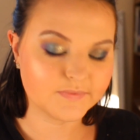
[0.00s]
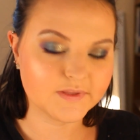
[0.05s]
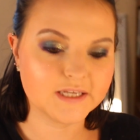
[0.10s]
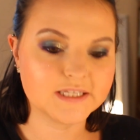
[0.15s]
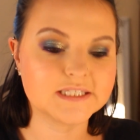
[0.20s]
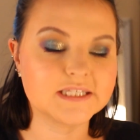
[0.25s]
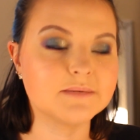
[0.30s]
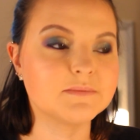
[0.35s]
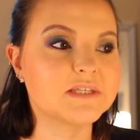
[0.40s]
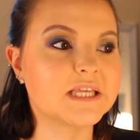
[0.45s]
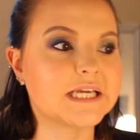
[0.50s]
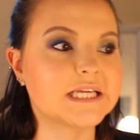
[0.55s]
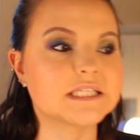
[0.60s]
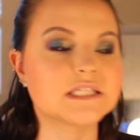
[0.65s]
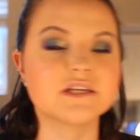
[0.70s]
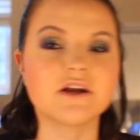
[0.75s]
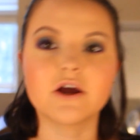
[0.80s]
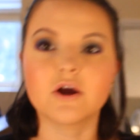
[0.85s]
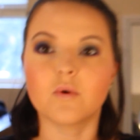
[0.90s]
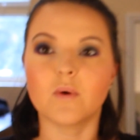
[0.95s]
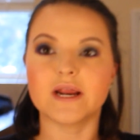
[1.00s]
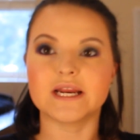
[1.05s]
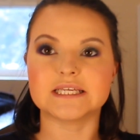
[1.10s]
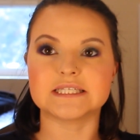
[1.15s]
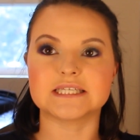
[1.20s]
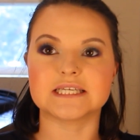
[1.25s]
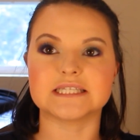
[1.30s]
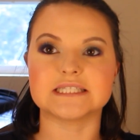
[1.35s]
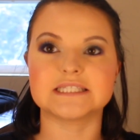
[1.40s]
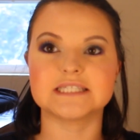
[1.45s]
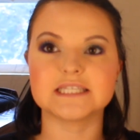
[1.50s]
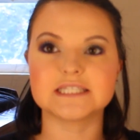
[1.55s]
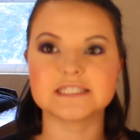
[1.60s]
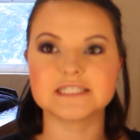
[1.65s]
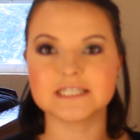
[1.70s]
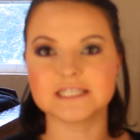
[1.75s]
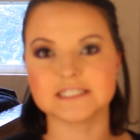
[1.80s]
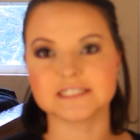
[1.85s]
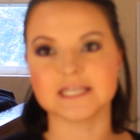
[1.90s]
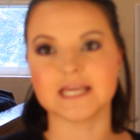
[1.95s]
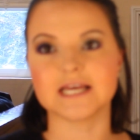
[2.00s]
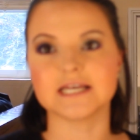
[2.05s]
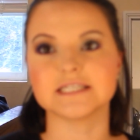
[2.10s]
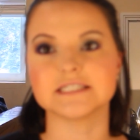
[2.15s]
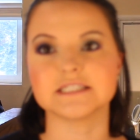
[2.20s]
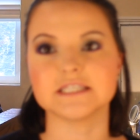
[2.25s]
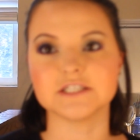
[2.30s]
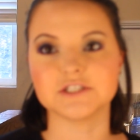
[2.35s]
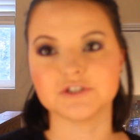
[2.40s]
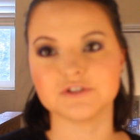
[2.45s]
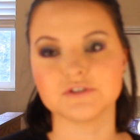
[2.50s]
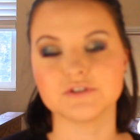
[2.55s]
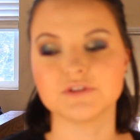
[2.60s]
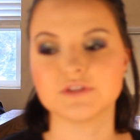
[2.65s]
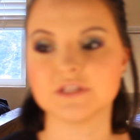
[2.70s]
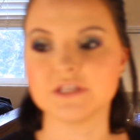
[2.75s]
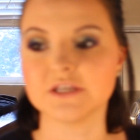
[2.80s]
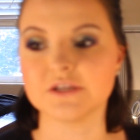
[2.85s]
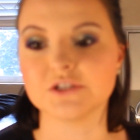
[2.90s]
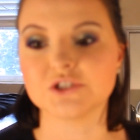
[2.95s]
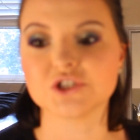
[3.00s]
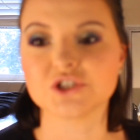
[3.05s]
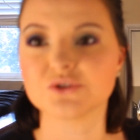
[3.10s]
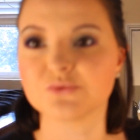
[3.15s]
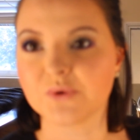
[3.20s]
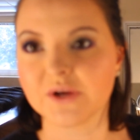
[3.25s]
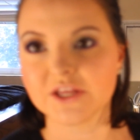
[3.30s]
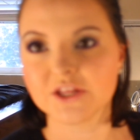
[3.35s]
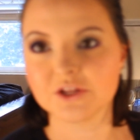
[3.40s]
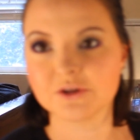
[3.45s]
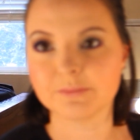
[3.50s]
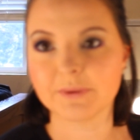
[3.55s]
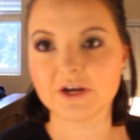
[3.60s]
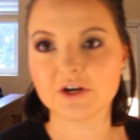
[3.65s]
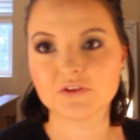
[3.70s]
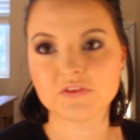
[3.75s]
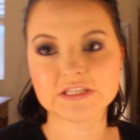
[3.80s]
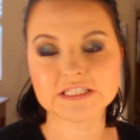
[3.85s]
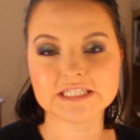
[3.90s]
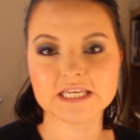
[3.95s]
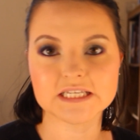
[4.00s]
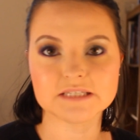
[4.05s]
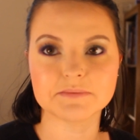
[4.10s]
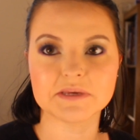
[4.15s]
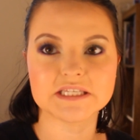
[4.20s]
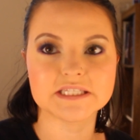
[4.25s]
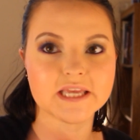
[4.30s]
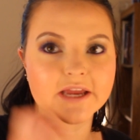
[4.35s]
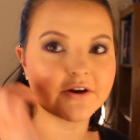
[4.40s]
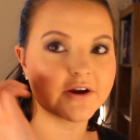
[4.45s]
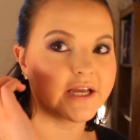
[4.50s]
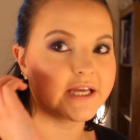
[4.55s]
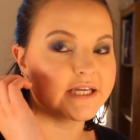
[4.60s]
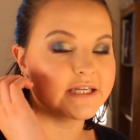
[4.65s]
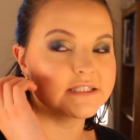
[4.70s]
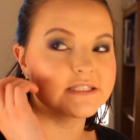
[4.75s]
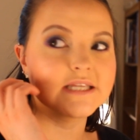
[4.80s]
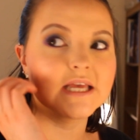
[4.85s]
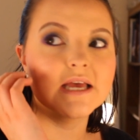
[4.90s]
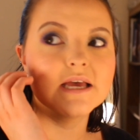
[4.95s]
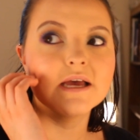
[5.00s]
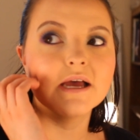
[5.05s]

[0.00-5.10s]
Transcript: It seems like it's not quite as consistent as the just regular Better Than Sex mascara is.